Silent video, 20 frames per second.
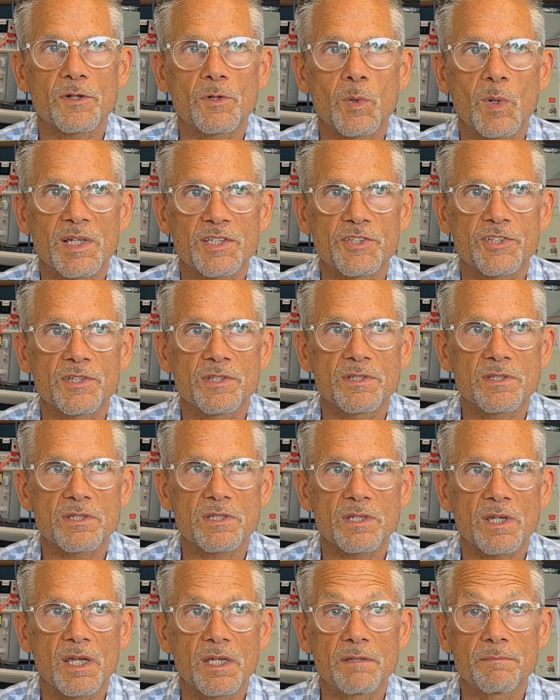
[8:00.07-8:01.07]
questions,
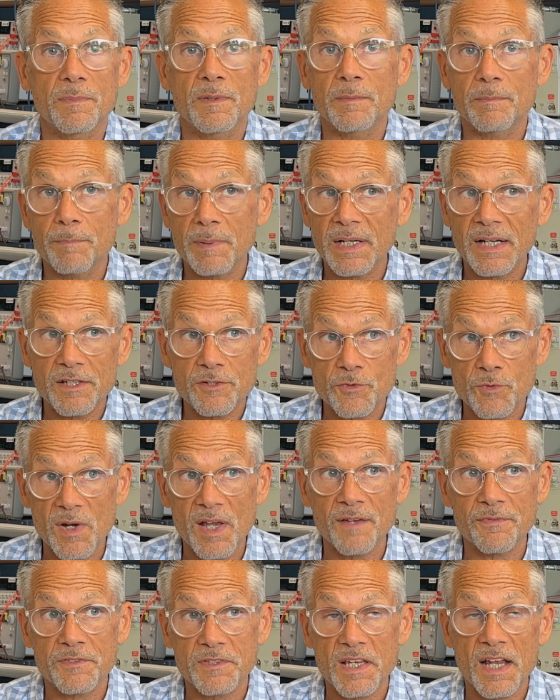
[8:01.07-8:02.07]
but I
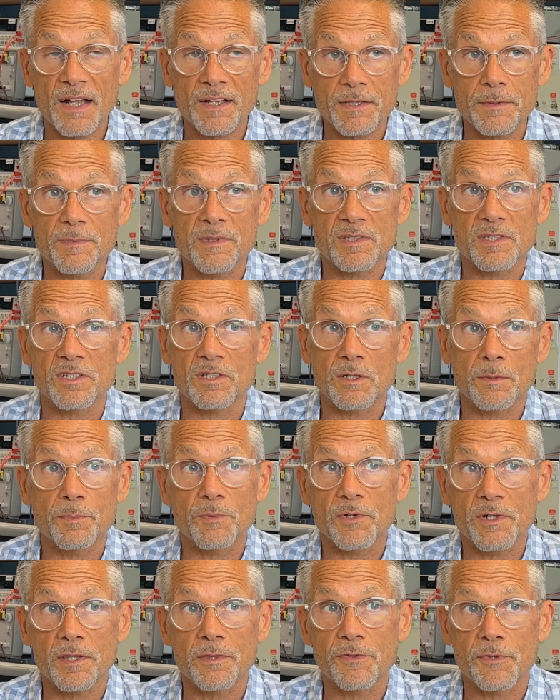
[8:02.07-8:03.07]
draft documents that are
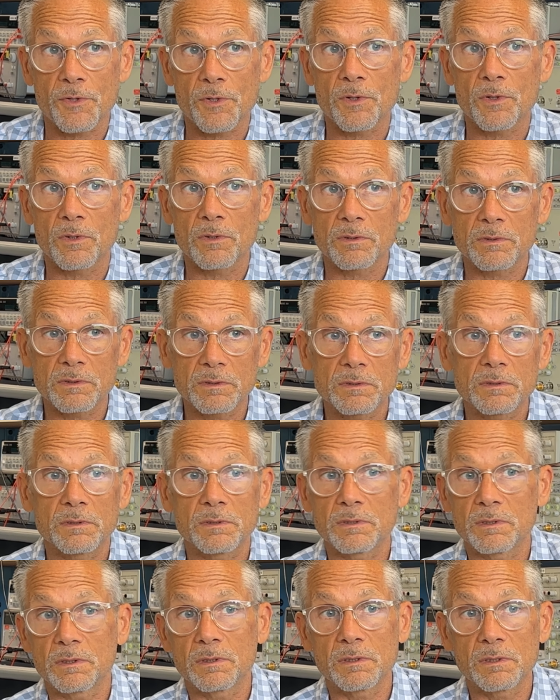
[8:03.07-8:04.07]
pretty thorough
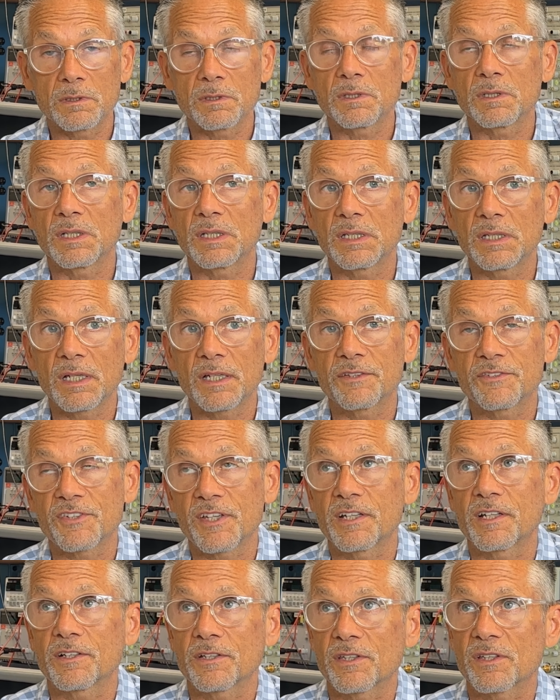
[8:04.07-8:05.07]
and I
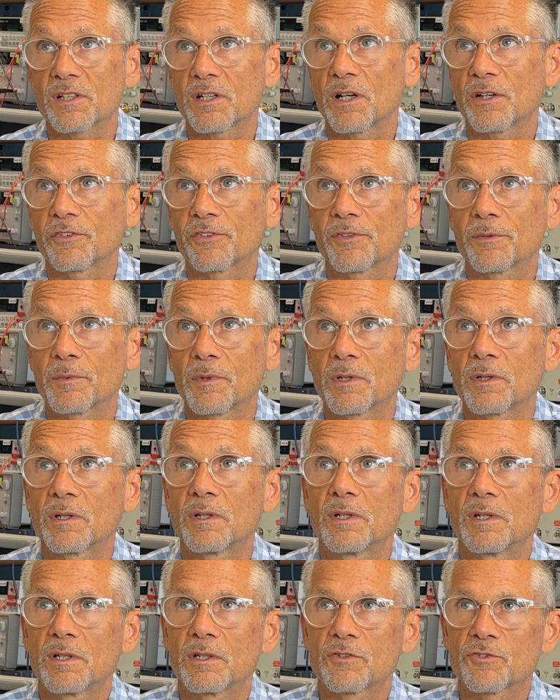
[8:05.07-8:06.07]
send it to the customer.
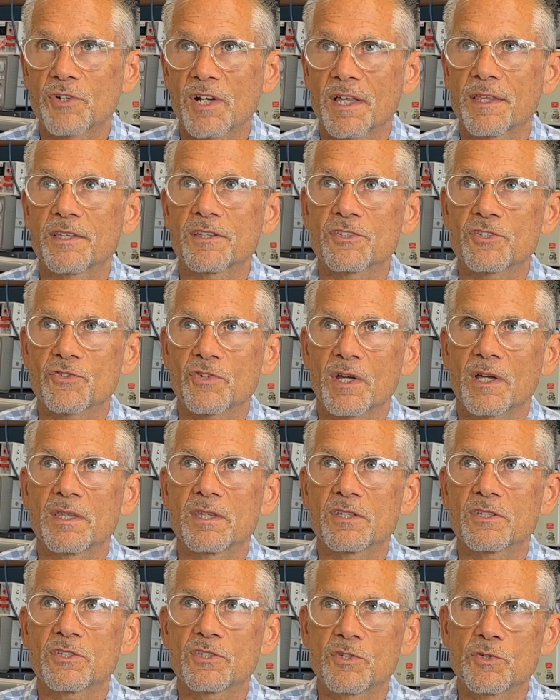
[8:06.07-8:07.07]
Try this,
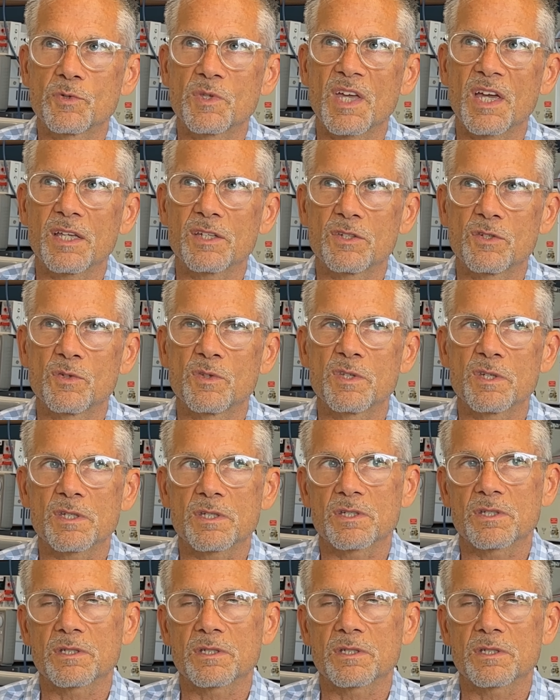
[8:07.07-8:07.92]
do that, do that.